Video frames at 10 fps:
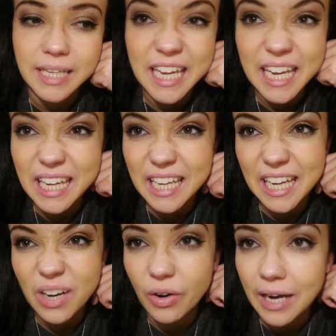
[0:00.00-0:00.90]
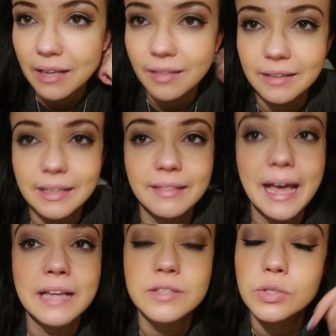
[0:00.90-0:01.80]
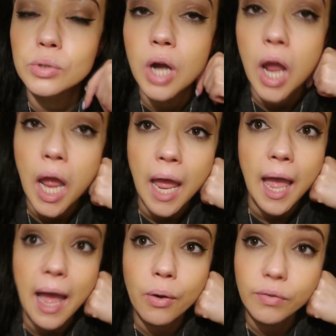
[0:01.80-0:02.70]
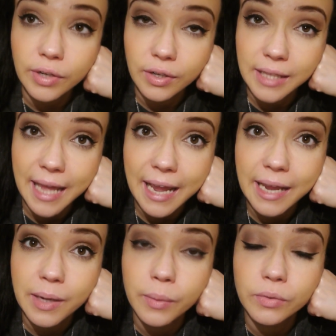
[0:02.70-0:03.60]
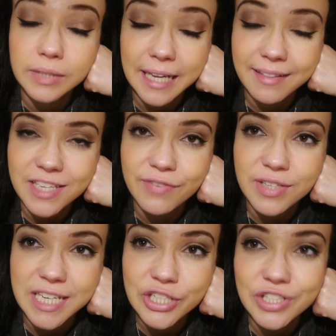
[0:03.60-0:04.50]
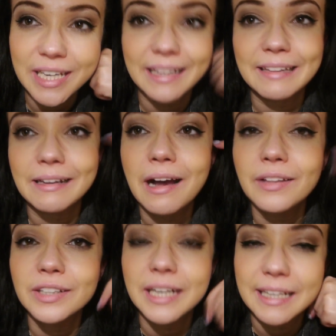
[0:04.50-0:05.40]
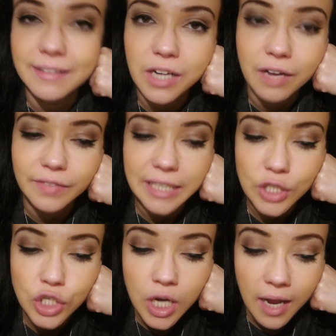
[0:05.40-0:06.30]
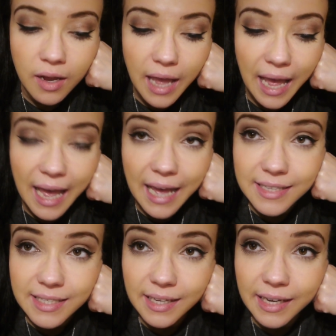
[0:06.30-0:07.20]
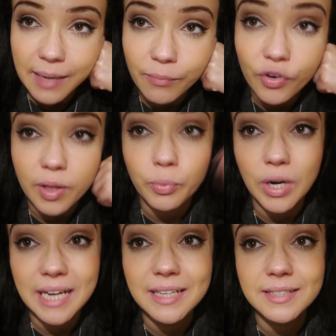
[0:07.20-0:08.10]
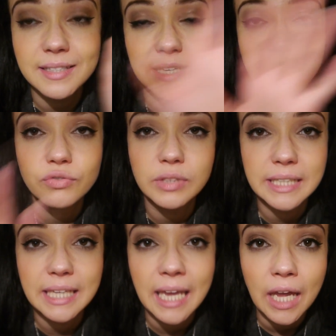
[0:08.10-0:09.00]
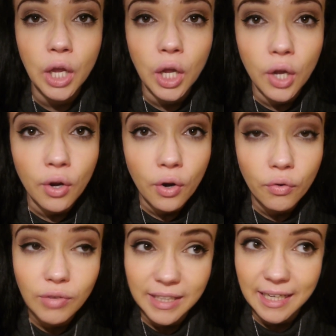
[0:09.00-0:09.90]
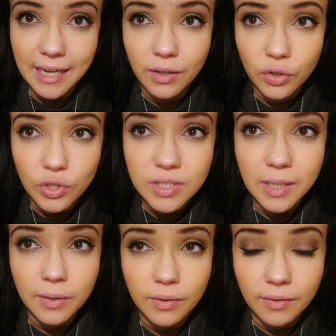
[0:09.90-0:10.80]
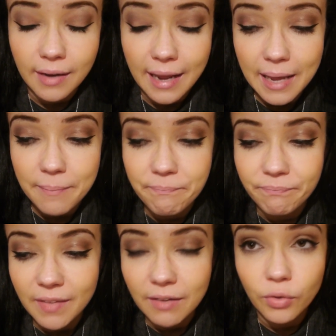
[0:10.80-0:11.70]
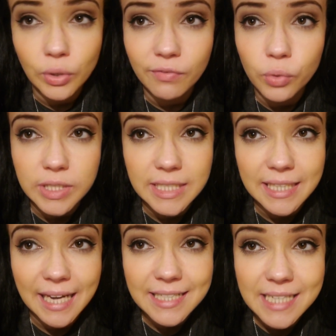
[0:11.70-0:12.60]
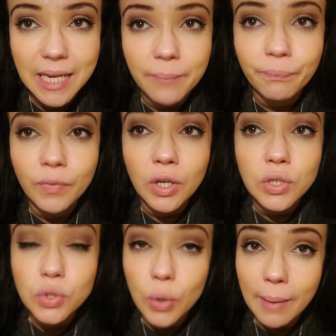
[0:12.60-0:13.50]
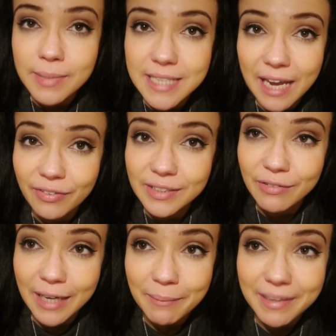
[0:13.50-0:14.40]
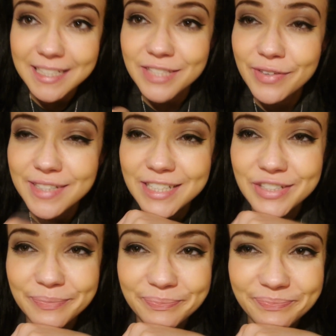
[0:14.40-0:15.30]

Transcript: cakey or anything like that. So overall I like this foundation. I like the colour, I like the coverage, and for the price it's really good. Only $14.90, so I would definitely recommend this foundation.